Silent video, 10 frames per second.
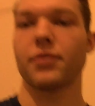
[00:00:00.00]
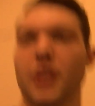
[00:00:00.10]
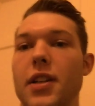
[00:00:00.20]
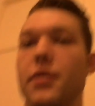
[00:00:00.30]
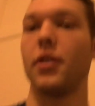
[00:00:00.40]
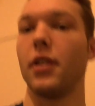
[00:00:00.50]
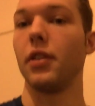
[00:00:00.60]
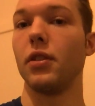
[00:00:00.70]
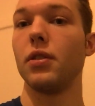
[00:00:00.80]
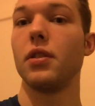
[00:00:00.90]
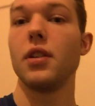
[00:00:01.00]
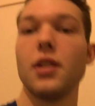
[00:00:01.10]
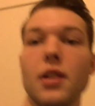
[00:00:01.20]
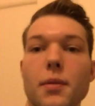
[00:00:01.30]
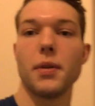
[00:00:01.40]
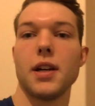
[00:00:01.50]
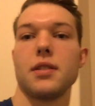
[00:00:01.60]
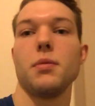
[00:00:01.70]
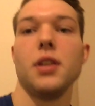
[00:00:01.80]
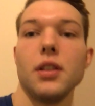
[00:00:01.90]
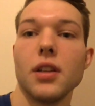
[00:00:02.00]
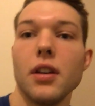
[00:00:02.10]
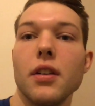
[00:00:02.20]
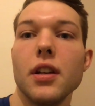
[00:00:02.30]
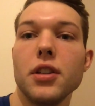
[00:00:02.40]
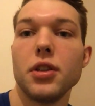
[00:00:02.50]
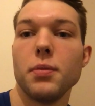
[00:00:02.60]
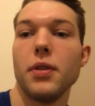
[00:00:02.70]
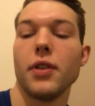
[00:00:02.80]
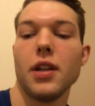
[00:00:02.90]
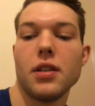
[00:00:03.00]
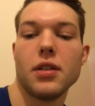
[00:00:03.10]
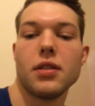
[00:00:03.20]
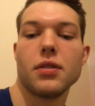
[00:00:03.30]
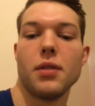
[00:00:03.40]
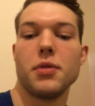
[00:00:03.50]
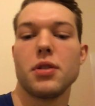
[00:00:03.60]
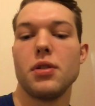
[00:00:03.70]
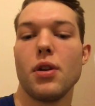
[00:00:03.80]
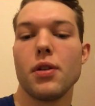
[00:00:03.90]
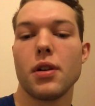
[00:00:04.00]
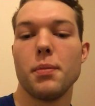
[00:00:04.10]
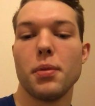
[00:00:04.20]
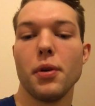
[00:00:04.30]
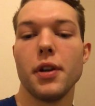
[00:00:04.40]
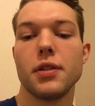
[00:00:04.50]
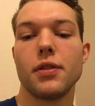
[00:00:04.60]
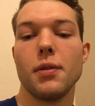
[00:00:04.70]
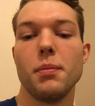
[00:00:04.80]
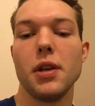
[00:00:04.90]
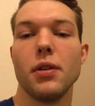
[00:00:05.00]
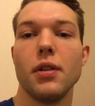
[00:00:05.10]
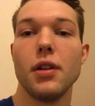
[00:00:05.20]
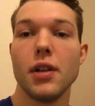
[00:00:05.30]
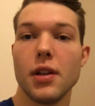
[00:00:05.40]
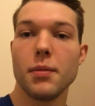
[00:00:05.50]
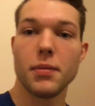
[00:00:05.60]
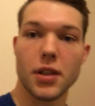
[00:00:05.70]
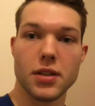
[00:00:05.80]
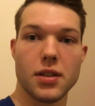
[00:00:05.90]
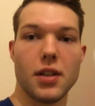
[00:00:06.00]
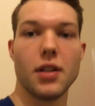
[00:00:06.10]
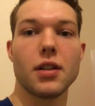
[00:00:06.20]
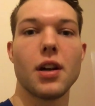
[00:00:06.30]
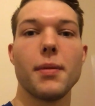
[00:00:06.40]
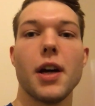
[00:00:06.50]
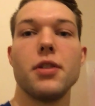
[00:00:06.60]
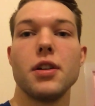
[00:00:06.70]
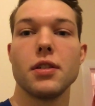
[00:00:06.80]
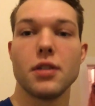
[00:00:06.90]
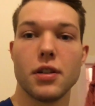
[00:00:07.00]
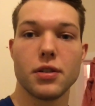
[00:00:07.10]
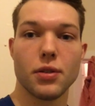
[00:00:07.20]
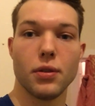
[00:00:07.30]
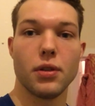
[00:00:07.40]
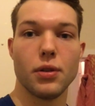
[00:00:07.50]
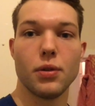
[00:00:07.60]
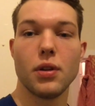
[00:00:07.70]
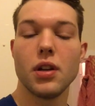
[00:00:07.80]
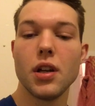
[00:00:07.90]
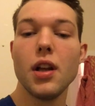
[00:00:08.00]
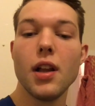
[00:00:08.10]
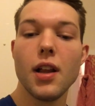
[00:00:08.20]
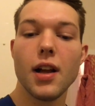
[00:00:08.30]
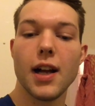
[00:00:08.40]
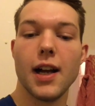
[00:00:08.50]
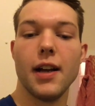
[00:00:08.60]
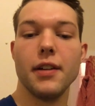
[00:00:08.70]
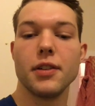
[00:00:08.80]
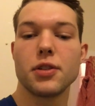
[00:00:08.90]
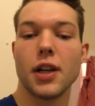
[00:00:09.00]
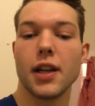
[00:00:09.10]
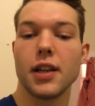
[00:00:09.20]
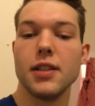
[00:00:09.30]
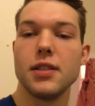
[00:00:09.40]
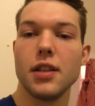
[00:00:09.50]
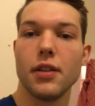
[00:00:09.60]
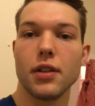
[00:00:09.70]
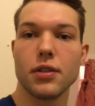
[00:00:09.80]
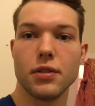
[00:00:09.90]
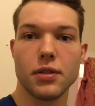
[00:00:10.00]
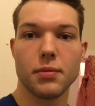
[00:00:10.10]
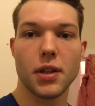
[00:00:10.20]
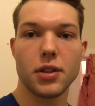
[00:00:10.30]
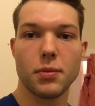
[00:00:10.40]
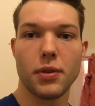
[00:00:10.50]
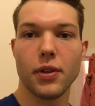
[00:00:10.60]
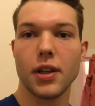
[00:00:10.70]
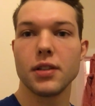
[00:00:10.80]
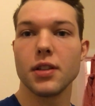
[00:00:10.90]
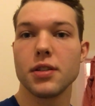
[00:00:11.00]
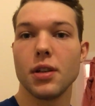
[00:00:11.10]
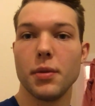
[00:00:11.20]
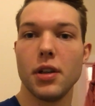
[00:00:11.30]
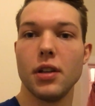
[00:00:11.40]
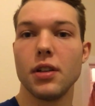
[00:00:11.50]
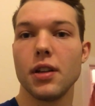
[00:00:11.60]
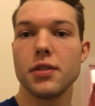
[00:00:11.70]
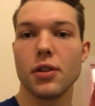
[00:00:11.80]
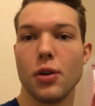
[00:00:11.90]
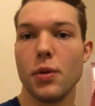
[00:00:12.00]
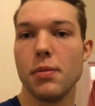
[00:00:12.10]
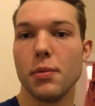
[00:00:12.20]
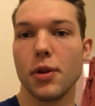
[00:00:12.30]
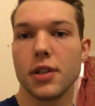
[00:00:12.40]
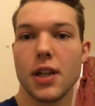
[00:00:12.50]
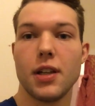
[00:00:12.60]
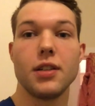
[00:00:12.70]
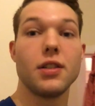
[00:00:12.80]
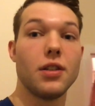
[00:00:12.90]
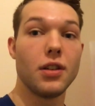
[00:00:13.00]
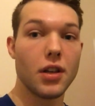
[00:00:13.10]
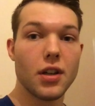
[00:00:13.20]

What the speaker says: it's falling low. But as I'm eating now, it should be fine. So I'm just not going to bolus for the meal because the carbohydrates in it are so low, and track it and see how it goes. That should be fine because I'll still got a wee bit more tidying to do,